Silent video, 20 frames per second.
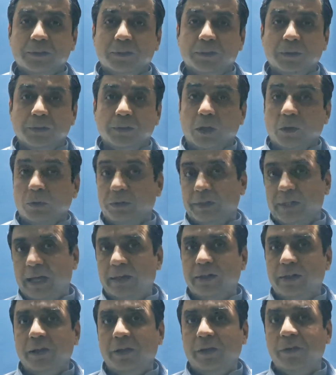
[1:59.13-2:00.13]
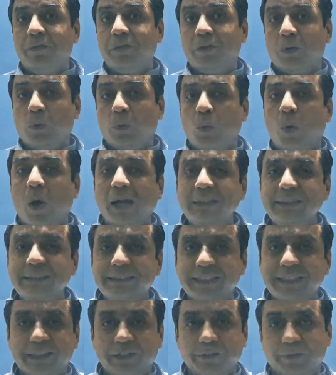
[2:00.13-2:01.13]
Now that is
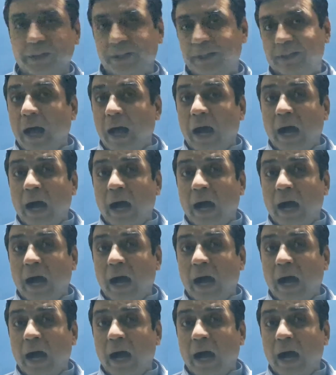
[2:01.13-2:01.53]
quantitative data.